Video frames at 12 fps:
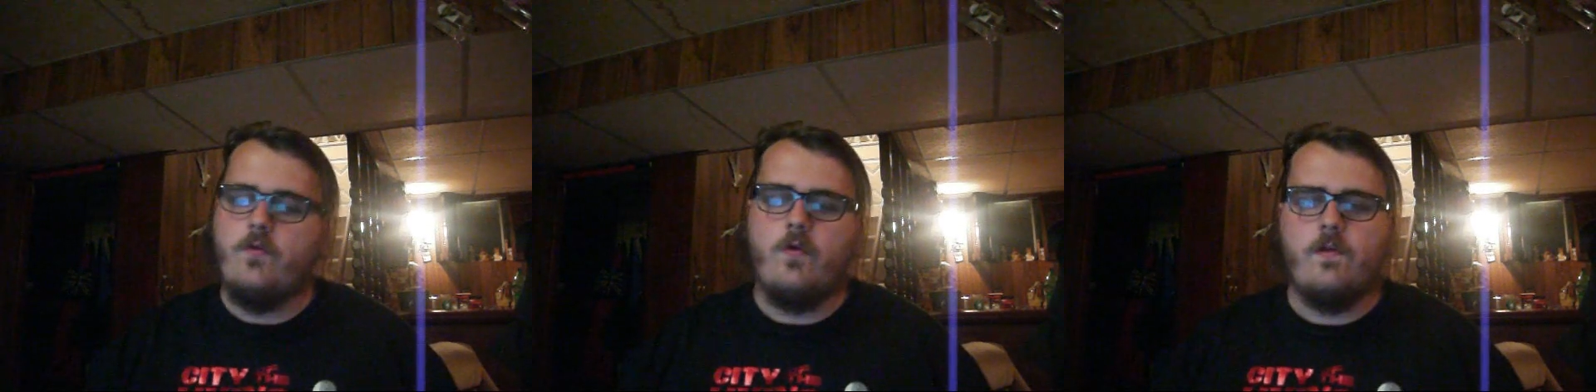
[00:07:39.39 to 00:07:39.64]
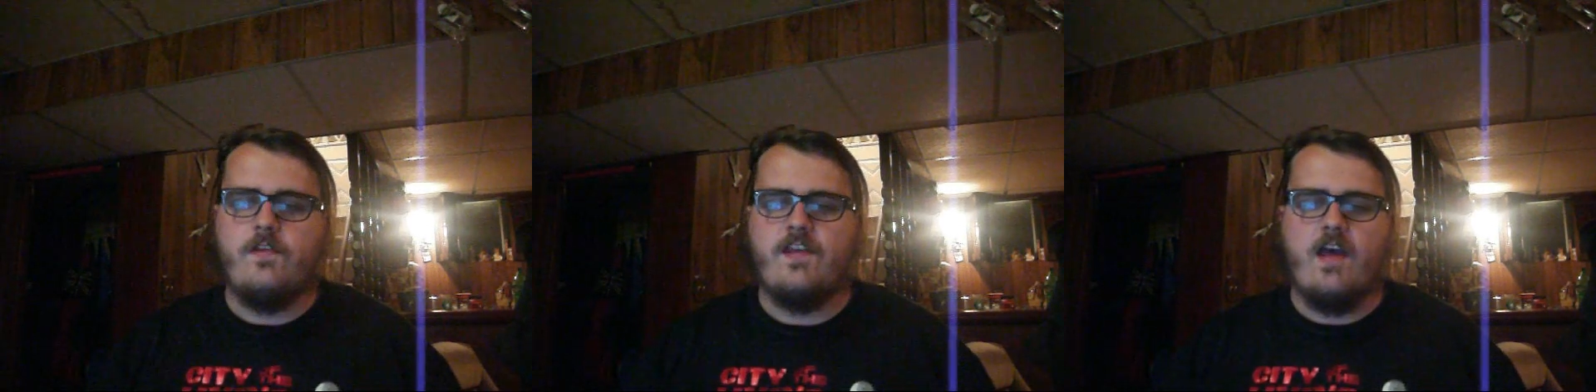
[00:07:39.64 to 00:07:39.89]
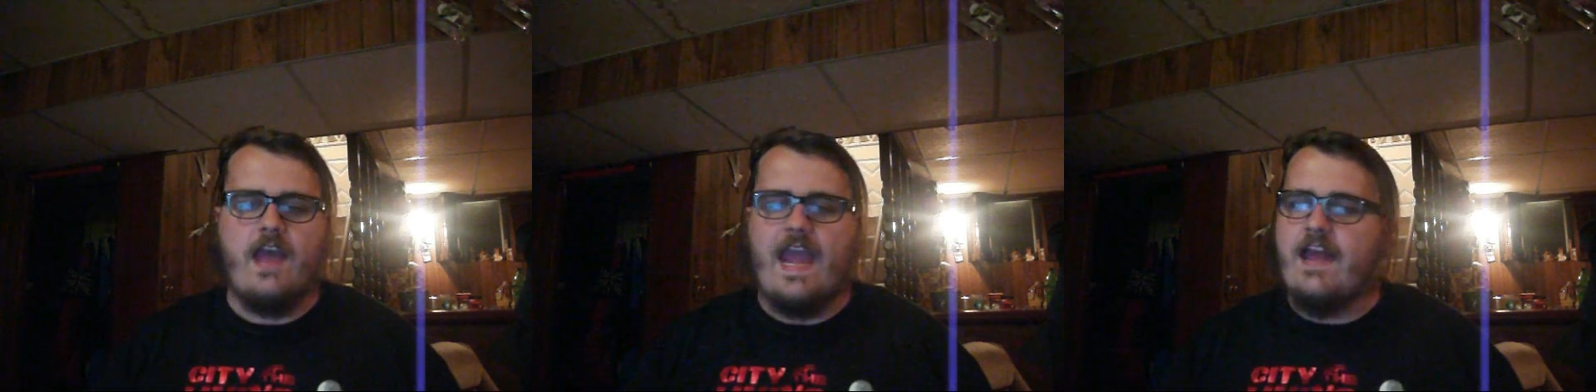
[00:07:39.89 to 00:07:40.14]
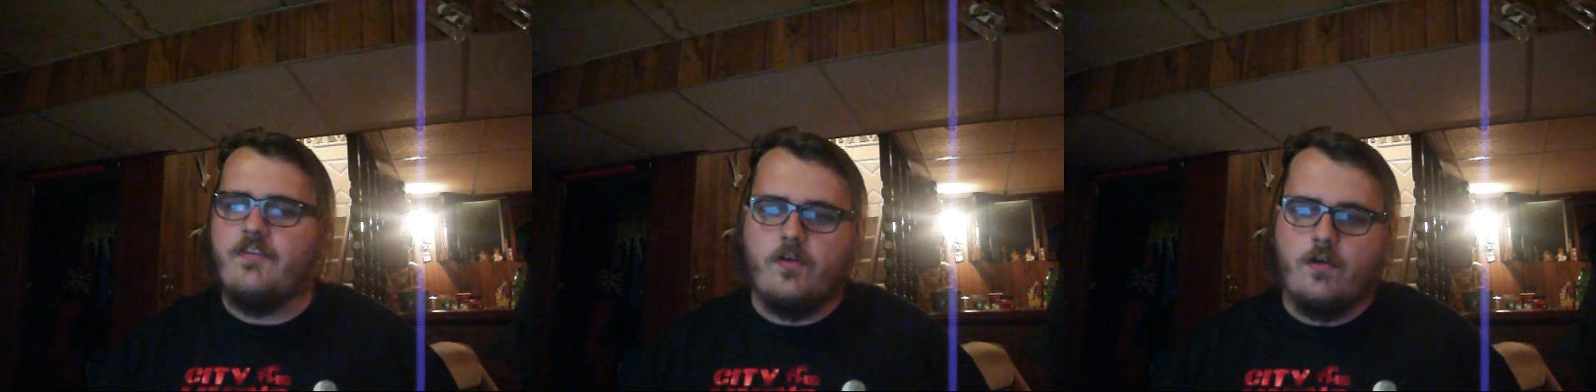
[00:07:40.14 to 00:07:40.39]
of course,
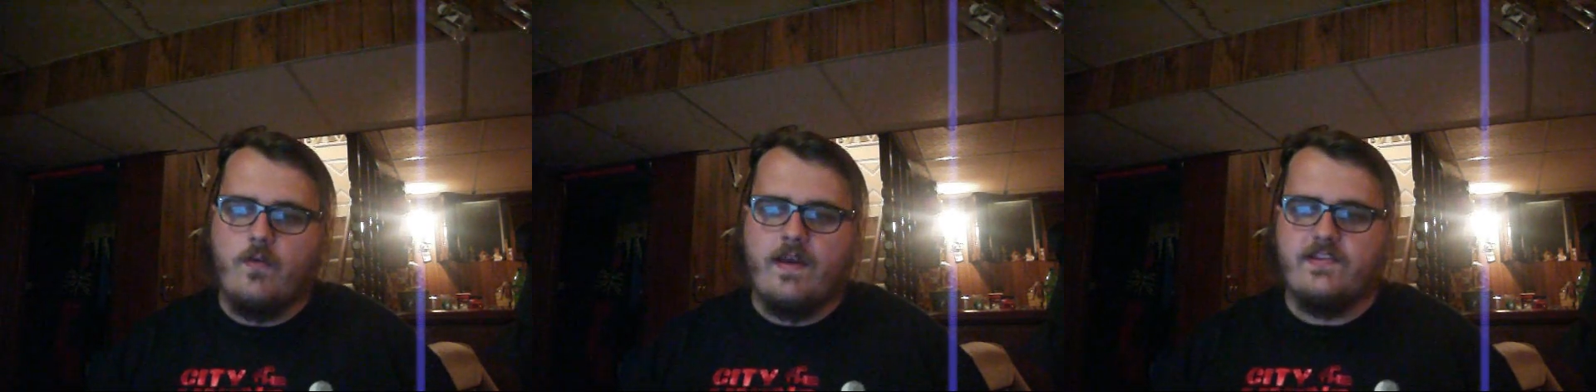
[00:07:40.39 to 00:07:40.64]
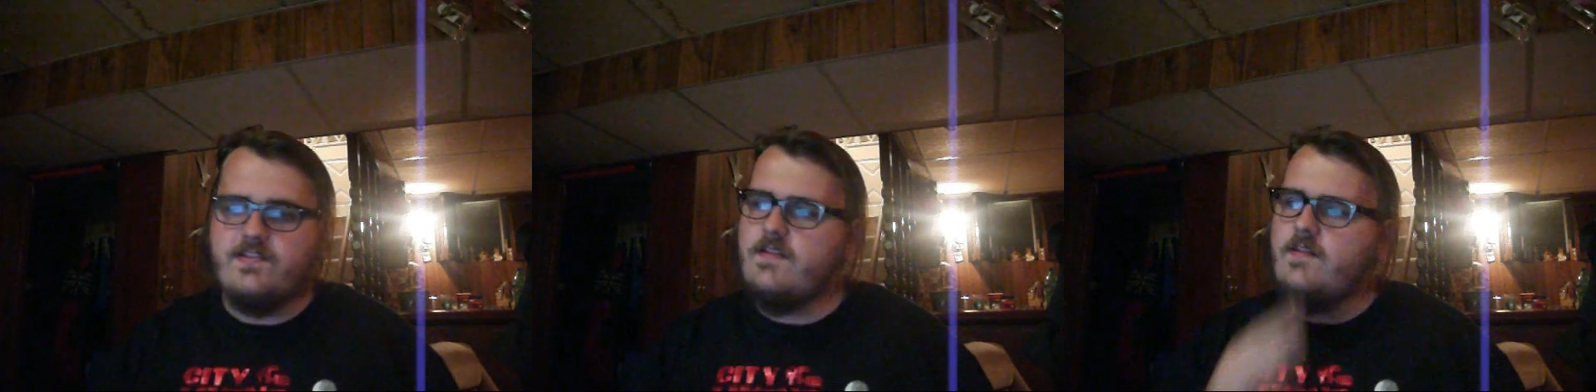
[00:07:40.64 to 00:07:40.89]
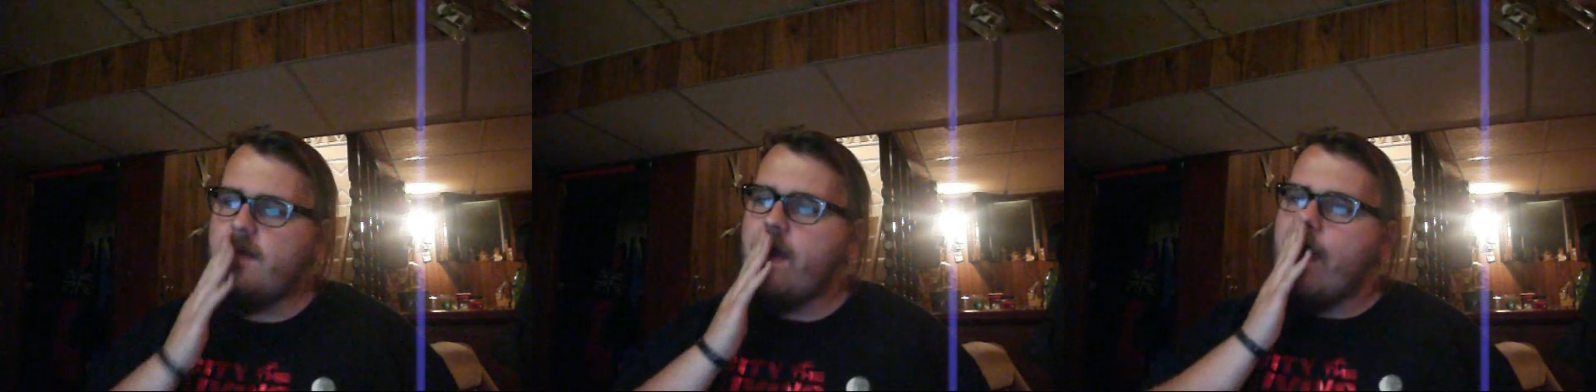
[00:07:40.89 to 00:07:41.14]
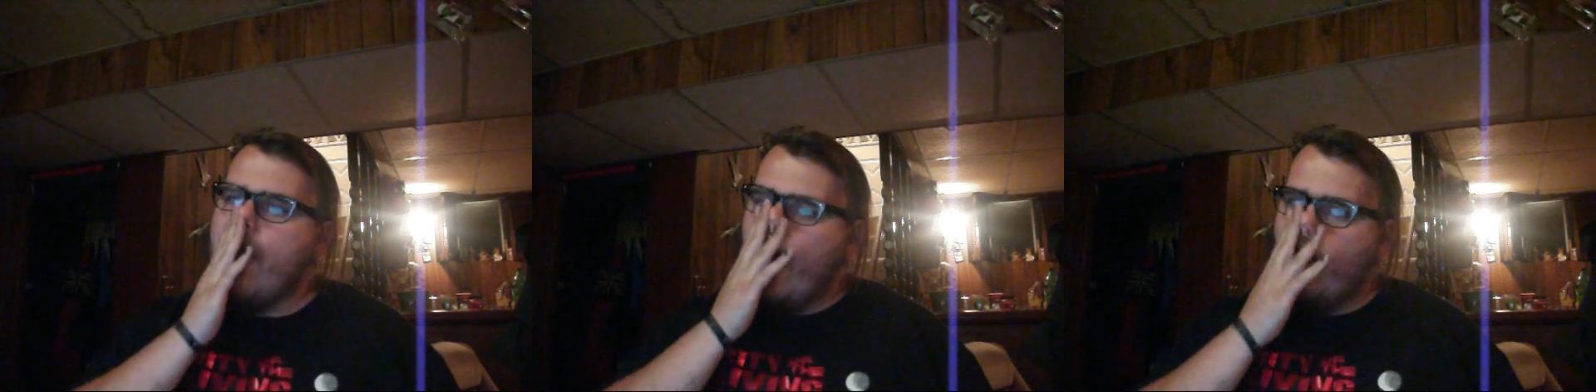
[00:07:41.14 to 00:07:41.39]
answer your questions.
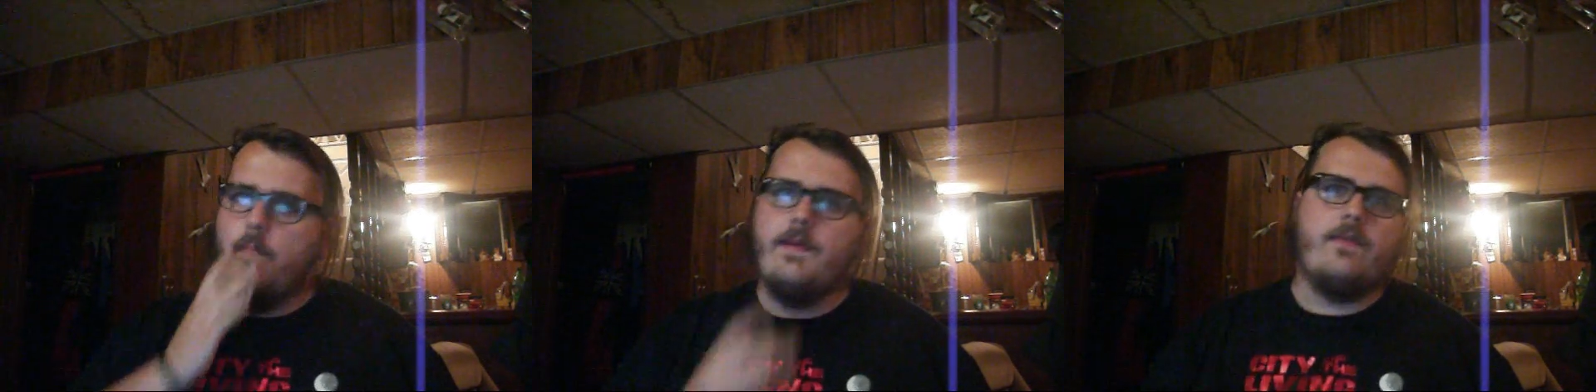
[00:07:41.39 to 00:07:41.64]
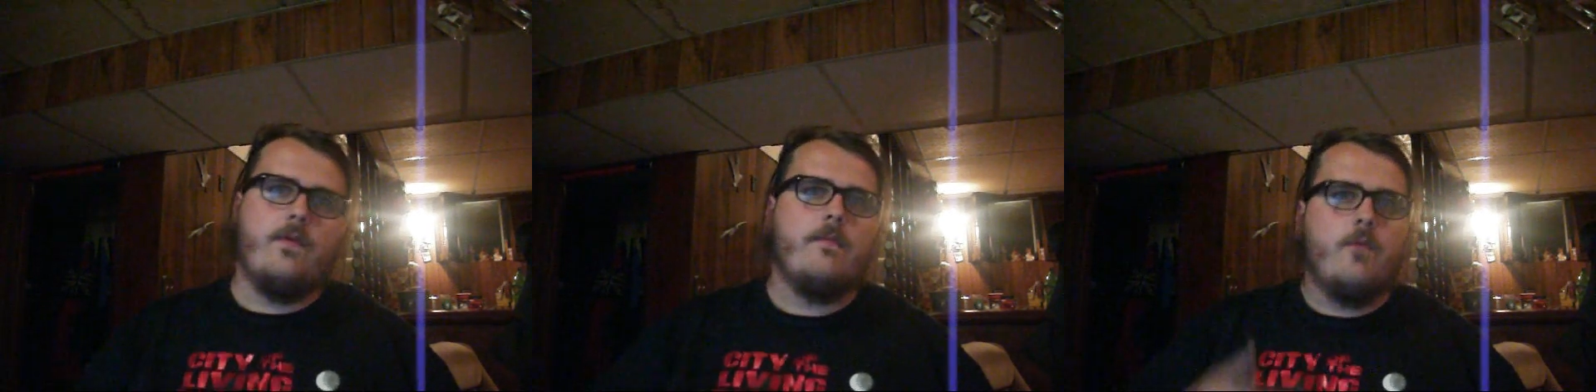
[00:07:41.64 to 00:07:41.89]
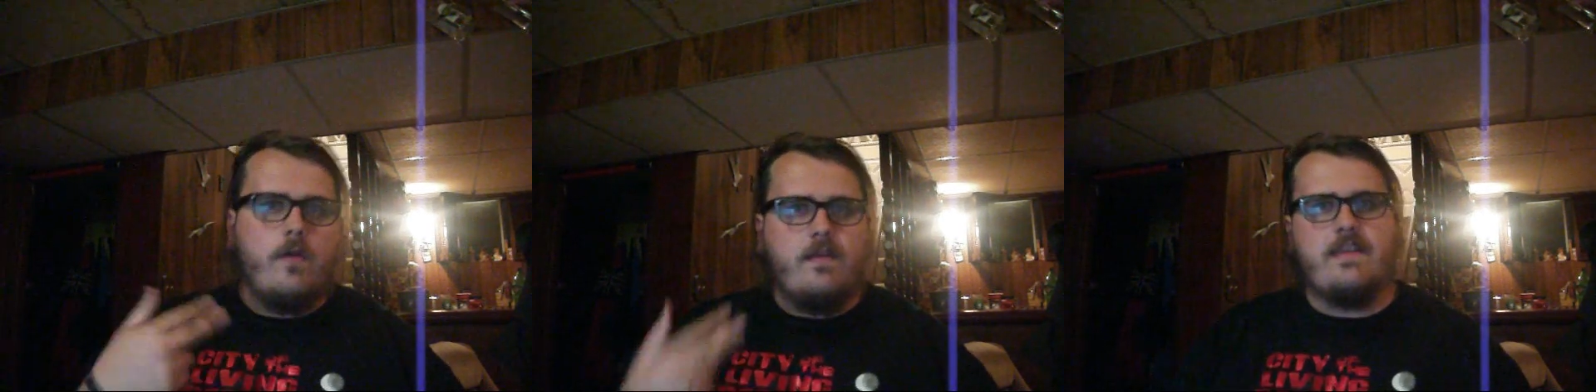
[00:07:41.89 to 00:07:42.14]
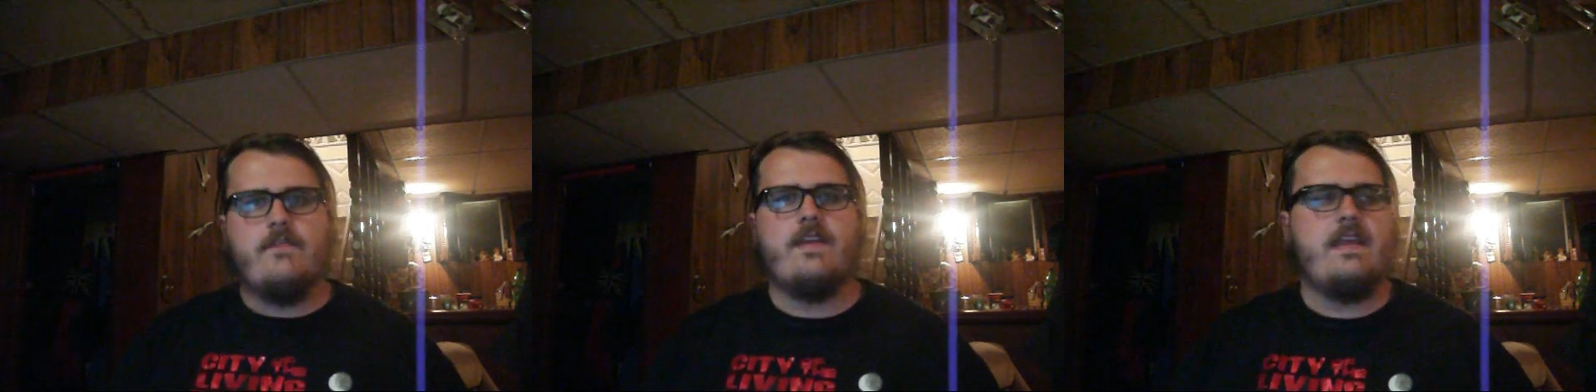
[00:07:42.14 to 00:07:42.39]
I will be doing more
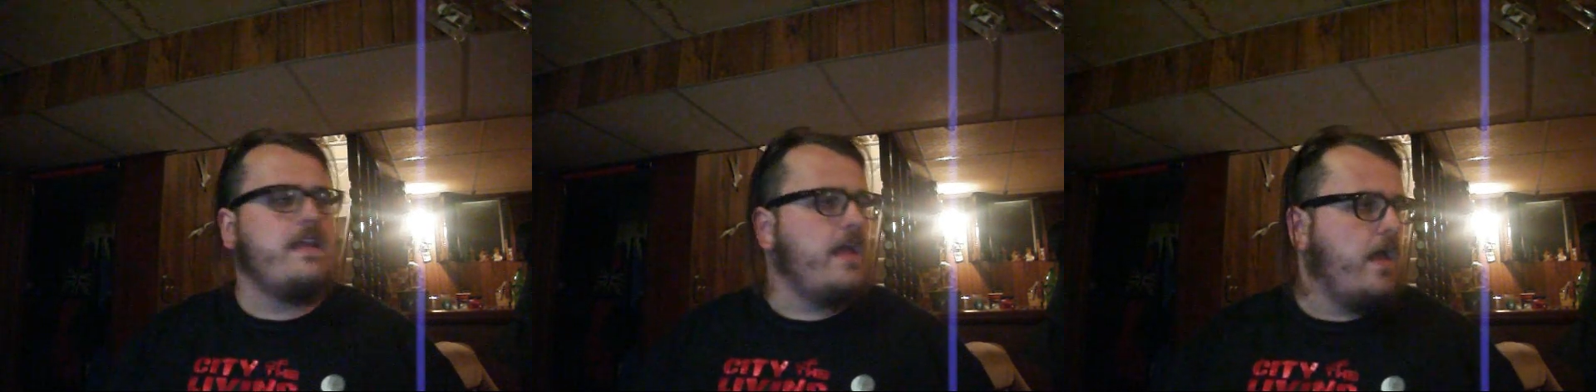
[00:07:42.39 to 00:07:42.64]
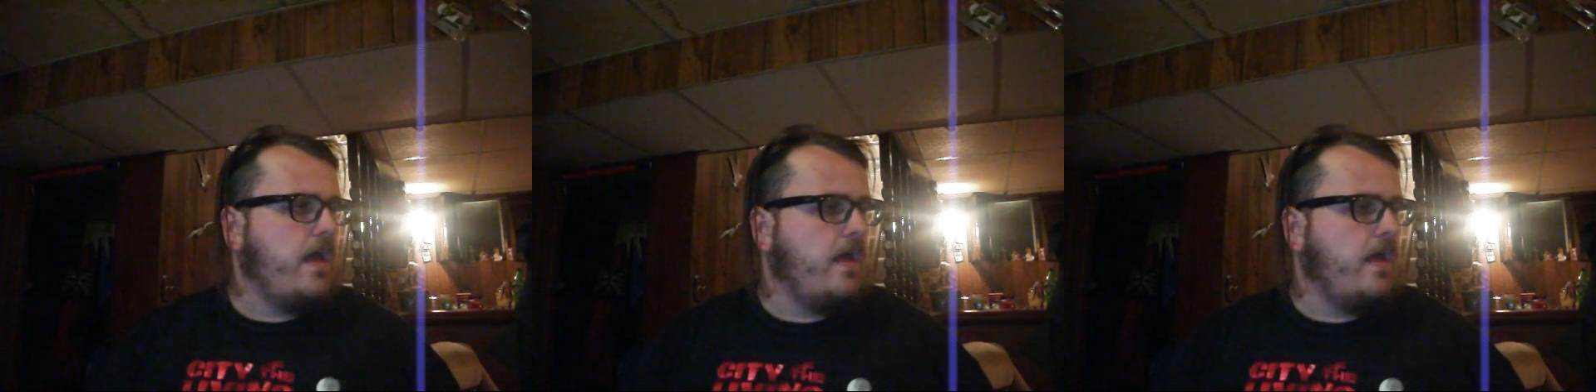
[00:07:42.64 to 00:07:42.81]
DVD